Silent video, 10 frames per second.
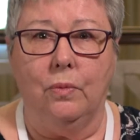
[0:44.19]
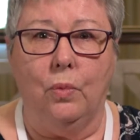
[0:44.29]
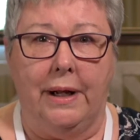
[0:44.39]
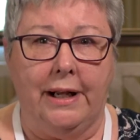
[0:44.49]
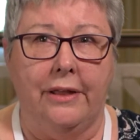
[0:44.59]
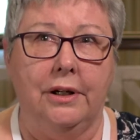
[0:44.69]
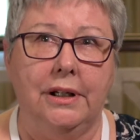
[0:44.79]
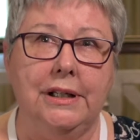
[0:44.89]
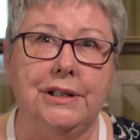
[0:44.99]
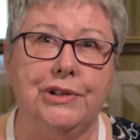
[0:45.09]
One other
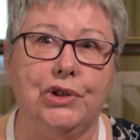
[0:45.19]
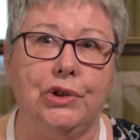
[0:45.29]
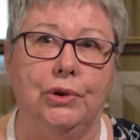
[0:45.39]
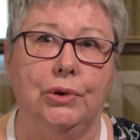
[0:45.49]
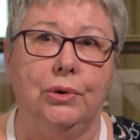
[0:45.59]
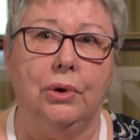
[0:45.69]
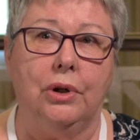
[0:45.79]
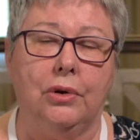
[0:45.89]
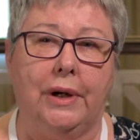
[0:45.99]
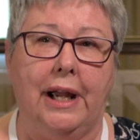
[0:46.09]
is
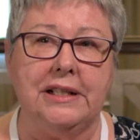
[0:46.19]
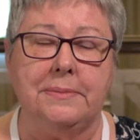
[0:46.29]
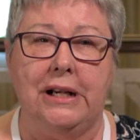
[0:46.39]
to create as